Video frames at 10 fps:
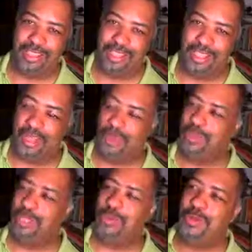
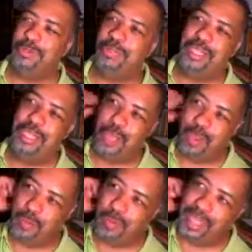There would have been
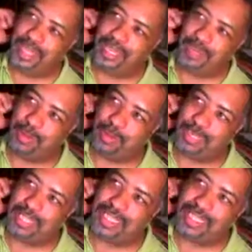no way that we
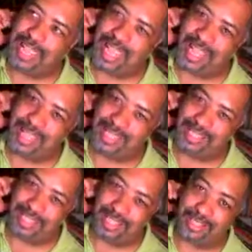would have stayed
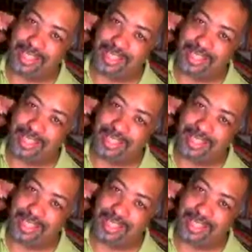there.